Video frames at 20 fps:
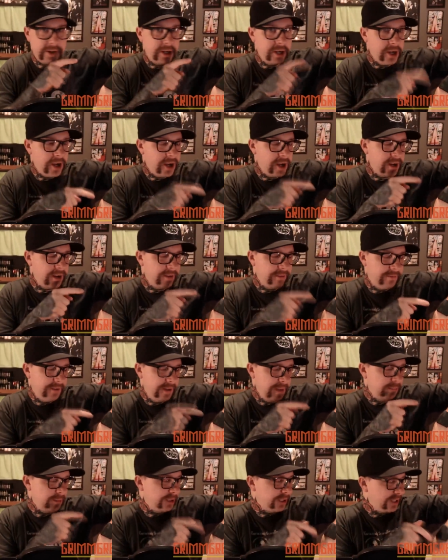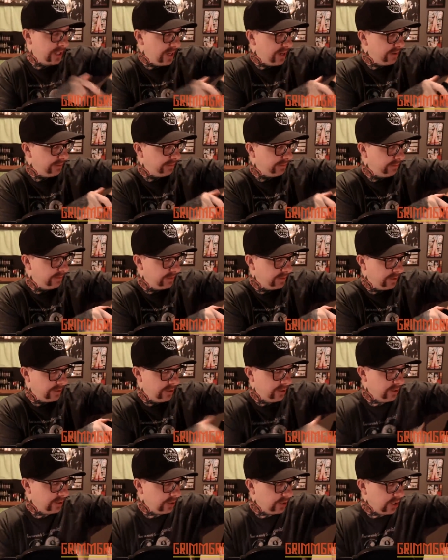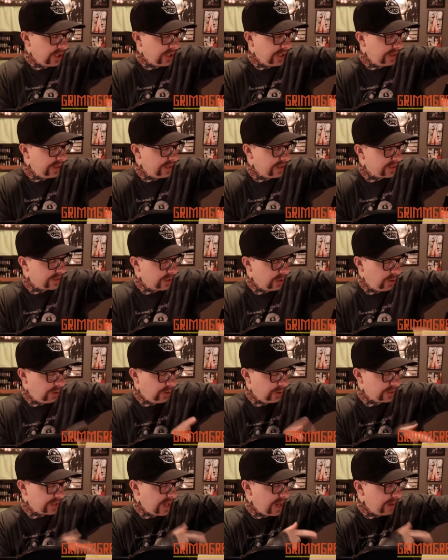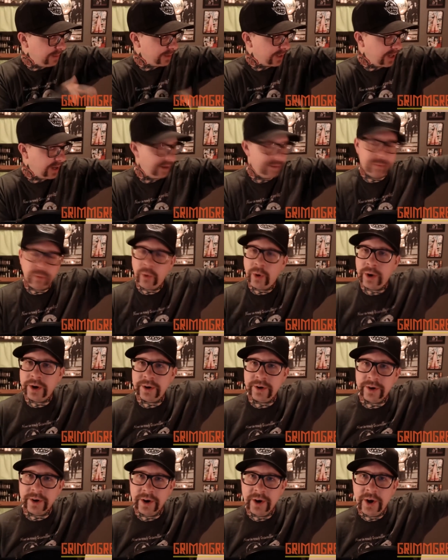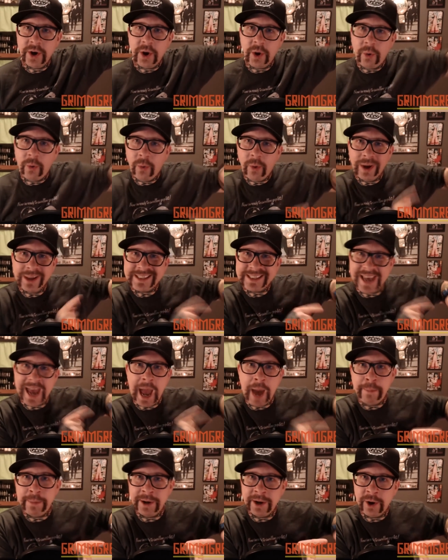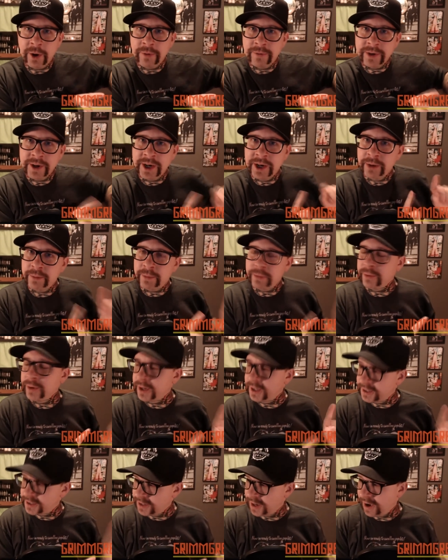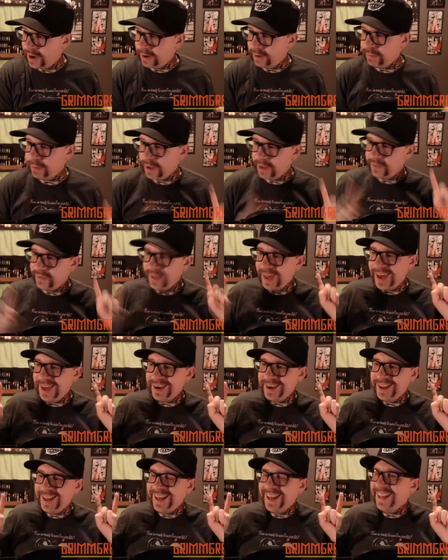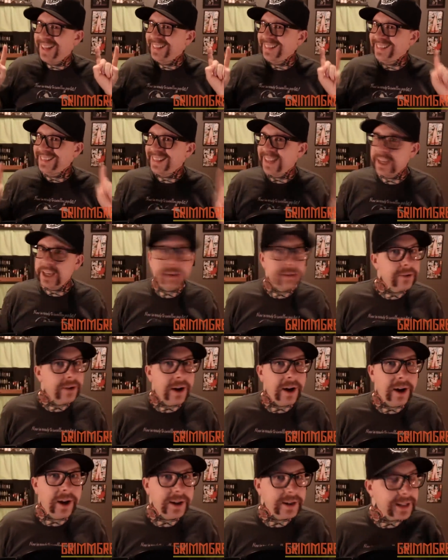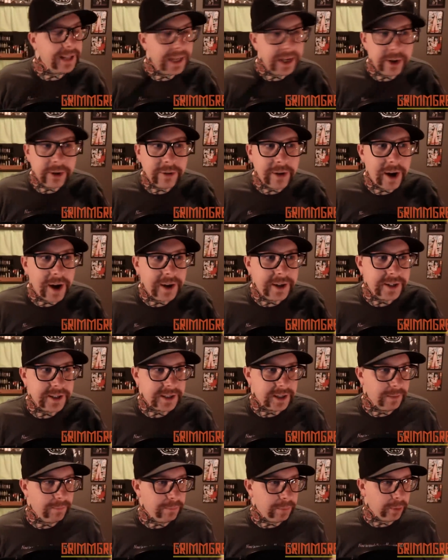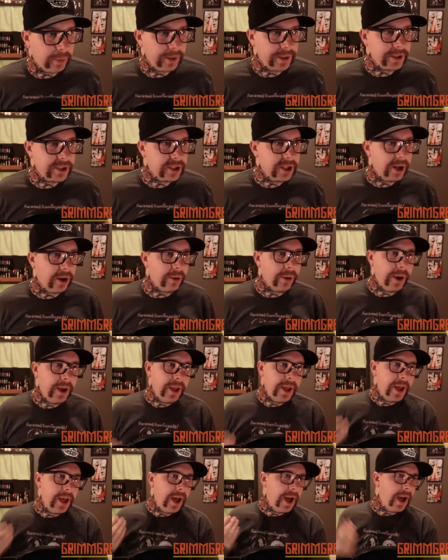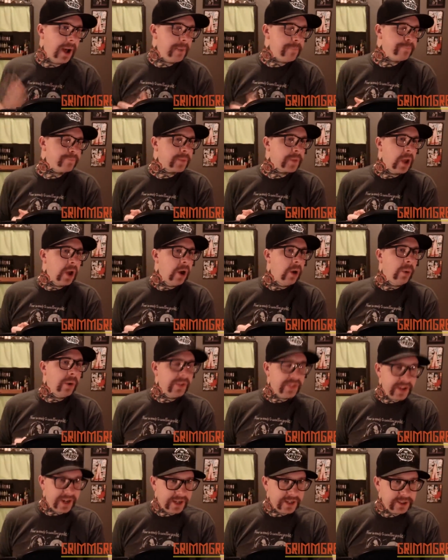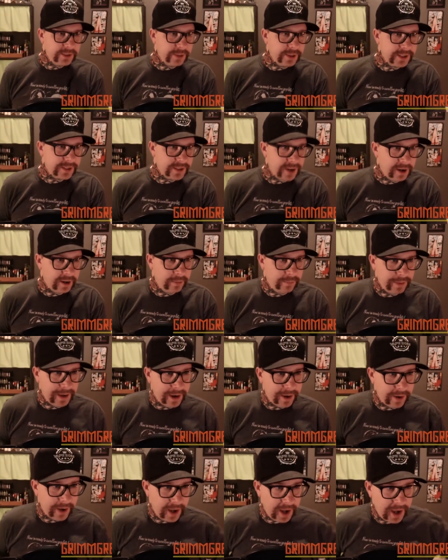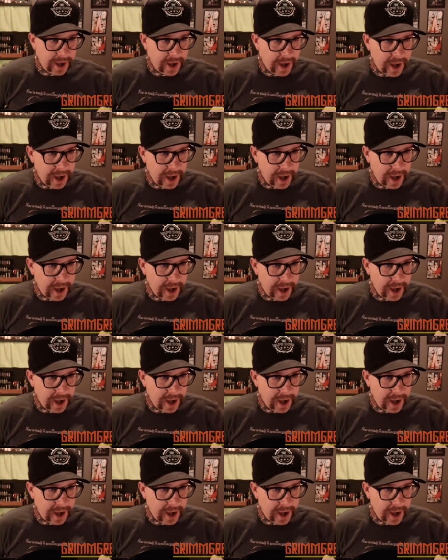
non vape stuff. You're going to look at this the whole time and kind of wonder what's happening over here, but we're going to talk about that later on, later on at some point. So, um, one thing I do want to talk about uh,